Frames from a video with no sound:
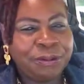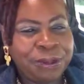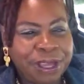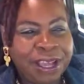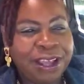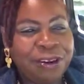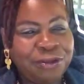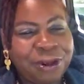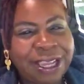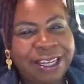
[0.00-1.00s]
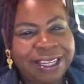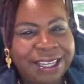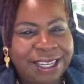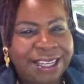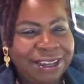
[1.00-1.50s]
we had a rainy
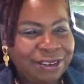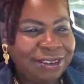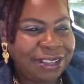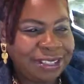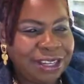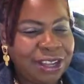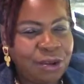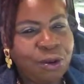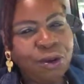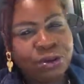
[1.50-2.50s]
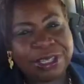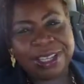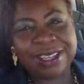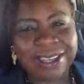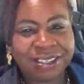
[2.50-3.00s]
day here yesterday, all
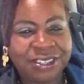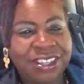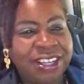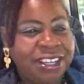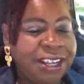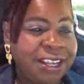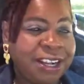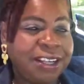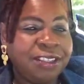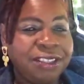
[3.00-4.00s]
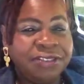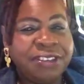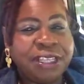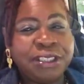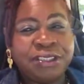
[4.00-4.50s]
day yesterday, and I took
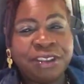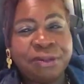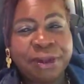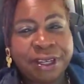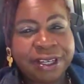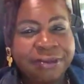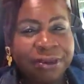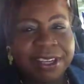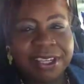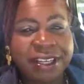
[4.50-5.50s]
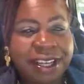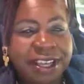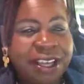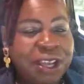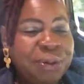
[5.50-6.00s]
advantage of that rainy, rainy
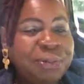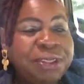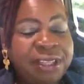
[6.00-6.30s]
day. But